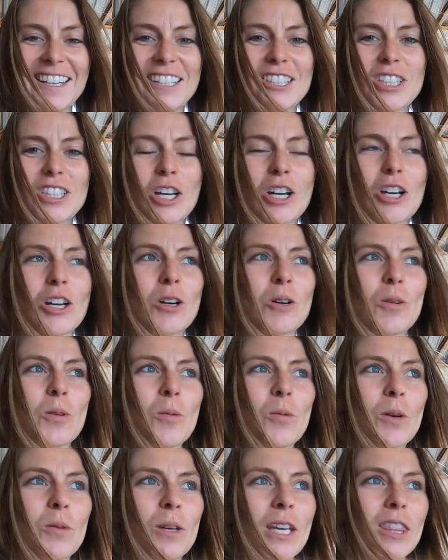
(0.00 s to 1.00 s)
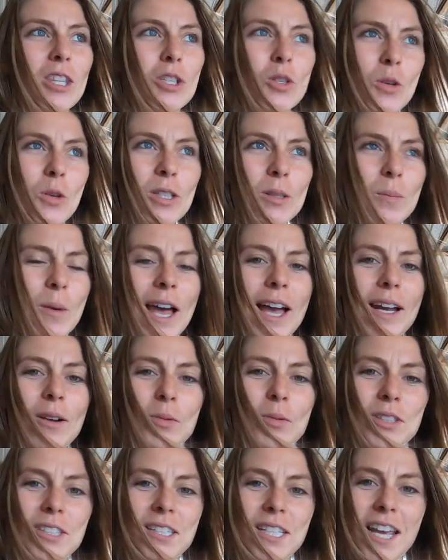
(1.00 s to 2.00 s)
So when we get the doors back,
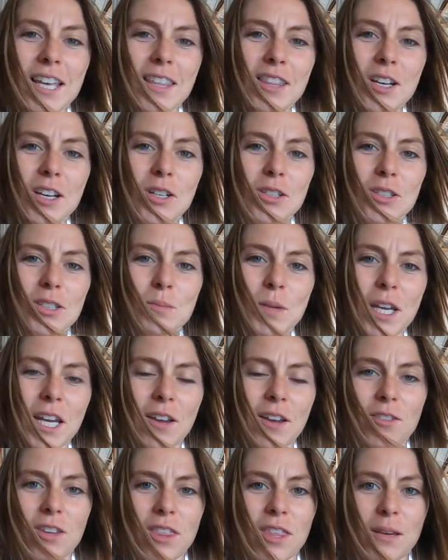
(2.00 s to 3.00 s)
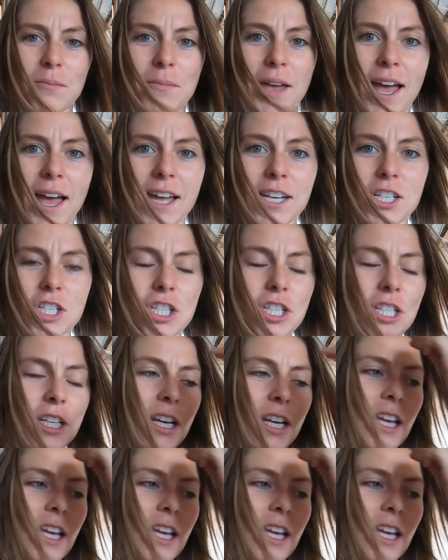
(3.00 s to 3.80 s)
we'll stain those, make everything match.